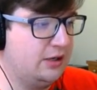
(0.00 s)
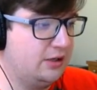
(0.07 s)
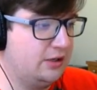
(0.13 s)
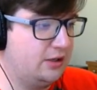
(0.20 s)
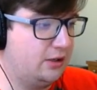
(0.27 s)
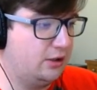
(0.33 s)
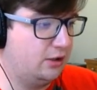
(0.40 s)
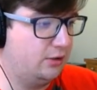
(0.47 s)

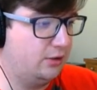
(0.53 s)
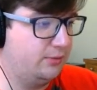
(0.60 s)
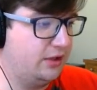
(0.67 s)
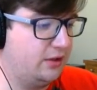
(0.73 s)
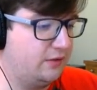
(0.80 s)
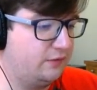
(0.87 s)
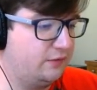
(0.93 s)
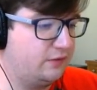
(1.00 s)

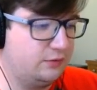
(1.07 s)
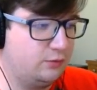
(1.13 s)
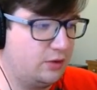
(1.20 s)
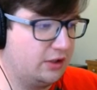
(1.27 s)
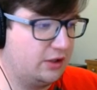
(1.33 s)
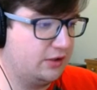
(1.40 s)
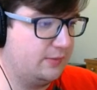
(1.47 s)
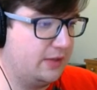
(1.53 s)
And if you
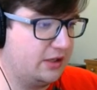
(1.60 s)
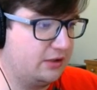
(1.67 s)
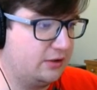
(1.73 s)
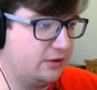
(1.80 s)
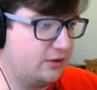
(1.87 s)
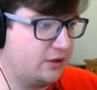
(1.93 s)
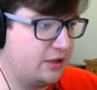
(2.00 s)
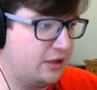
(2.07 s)
wanted to make
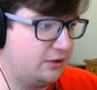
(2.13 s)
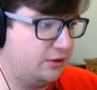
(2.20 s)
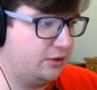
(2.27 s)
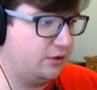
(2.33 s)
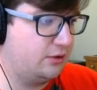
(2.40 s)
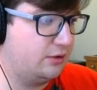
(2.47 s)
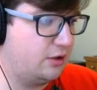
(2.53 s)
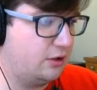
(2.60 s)
another
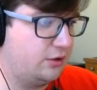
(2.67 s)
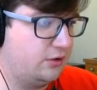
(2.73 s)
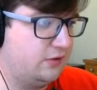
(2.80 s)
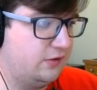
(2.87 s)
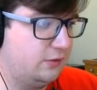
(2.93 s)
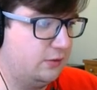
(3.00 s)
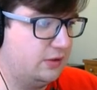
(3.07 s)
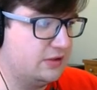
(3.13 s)
counter, all you
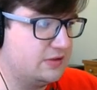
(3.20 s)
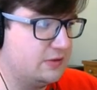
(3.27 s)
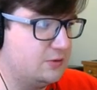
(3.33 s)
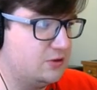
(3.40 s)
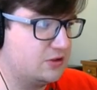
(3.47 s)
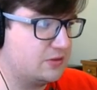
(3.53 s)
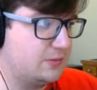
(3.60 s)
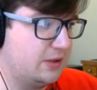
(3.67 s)
do is you
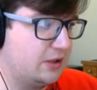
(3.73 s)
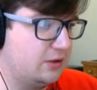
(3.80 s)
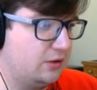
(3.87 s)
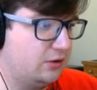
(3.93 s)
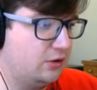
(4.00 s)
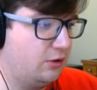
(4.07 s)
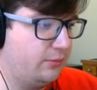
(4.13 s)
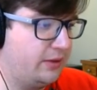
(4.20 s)
just make a
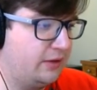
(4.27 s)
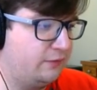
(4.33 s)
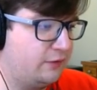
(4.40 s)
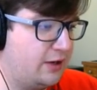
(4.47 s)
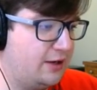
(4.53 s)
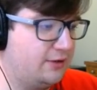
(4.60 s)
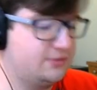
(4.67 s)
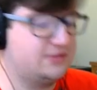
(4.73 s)
new Notepad
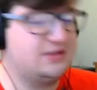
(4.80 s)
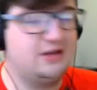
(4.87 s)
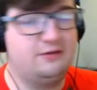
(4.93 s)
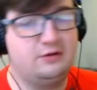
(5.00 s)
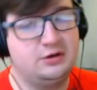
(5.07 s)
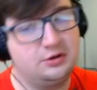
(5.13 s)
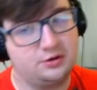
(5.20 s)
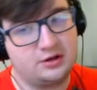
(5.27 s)
file, save
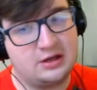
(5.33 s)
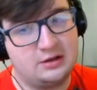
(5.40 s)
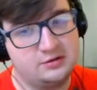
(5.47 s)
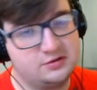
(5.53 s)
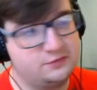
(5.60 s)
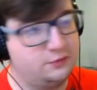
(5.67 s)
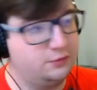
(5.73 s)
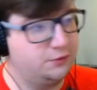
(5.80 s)
it in your
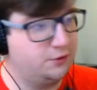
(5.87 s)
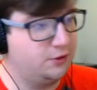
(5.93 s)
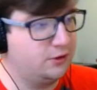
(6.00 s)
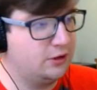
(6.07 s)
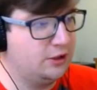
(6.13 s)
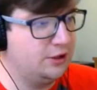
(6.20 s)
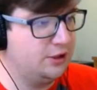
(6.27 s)
encounters folder,